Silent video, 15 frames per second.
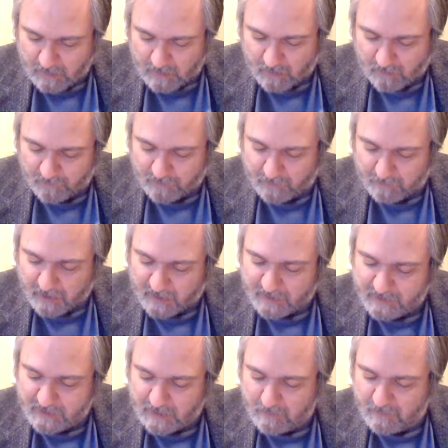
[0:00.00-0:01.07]
of the
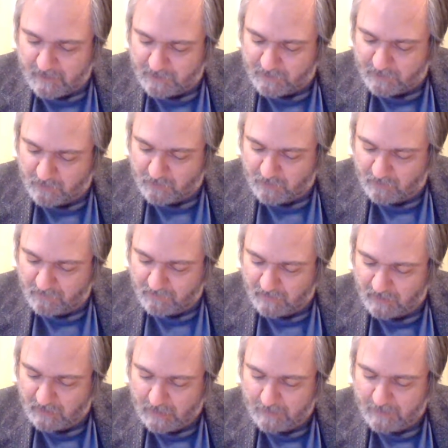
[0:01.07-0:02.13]
Potsdam Institute for
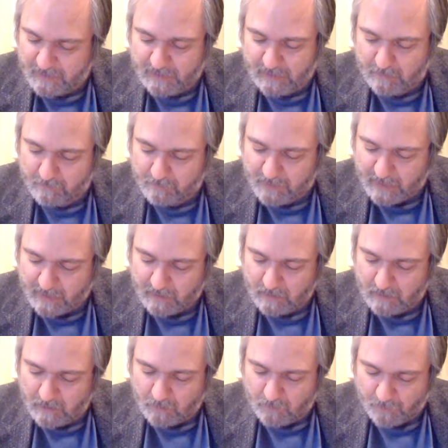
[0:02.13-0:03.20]
Climate Impact
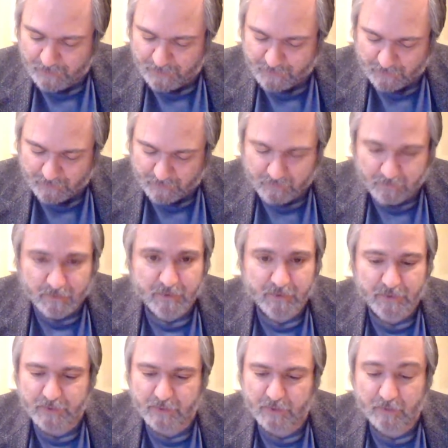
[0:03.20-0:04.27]
Research, which
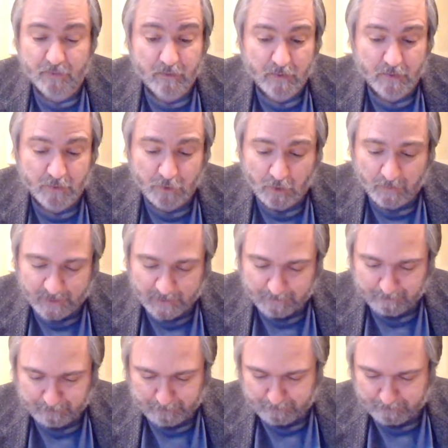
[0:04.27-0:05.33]
is in uh, Germany.
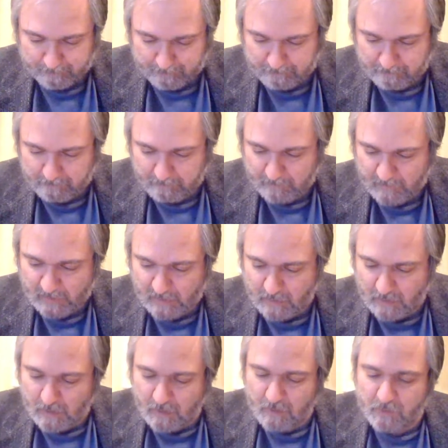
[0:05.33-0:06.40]

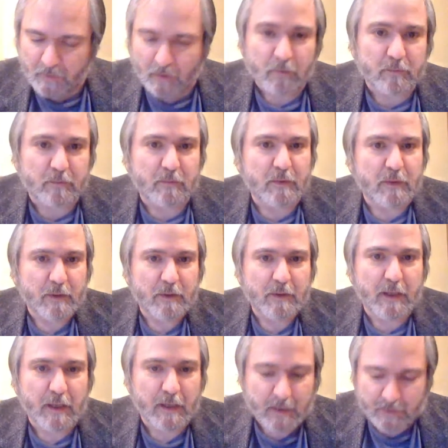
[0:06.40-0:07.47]
So
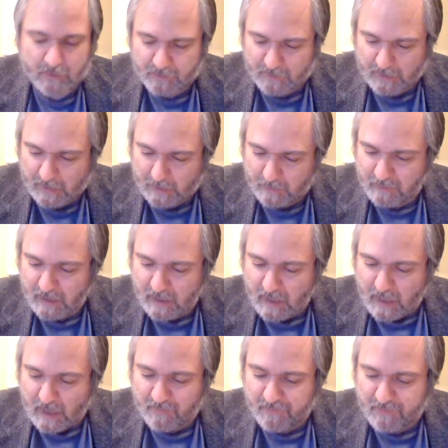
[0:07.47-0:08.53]
he and his team
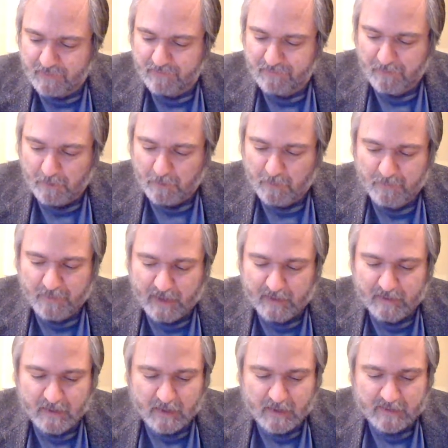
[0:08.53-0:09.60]
have confirmed
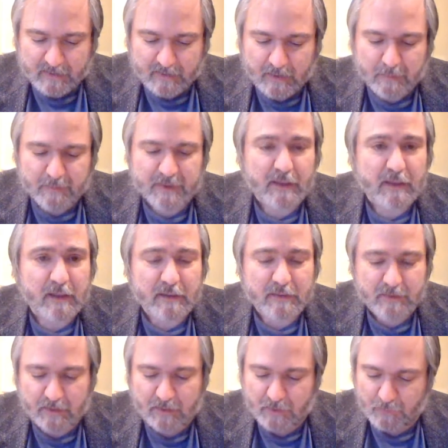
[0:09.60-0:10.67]
that carbon
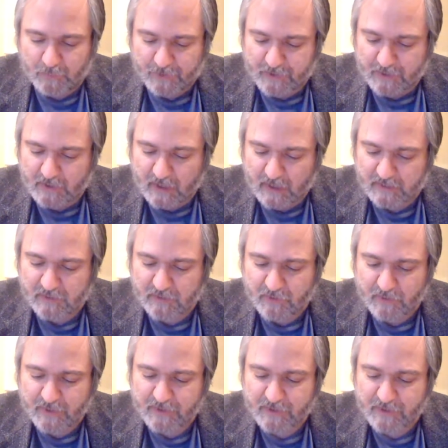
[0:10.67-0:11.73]
dioxide is reaching
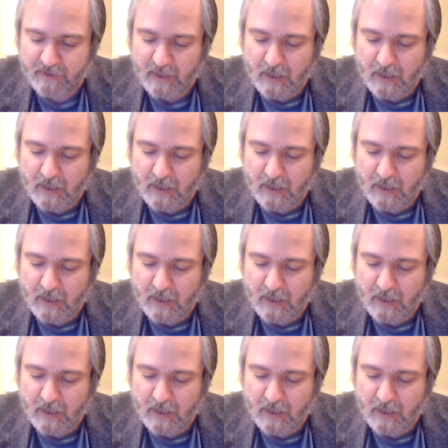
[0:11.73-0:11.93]
concentrations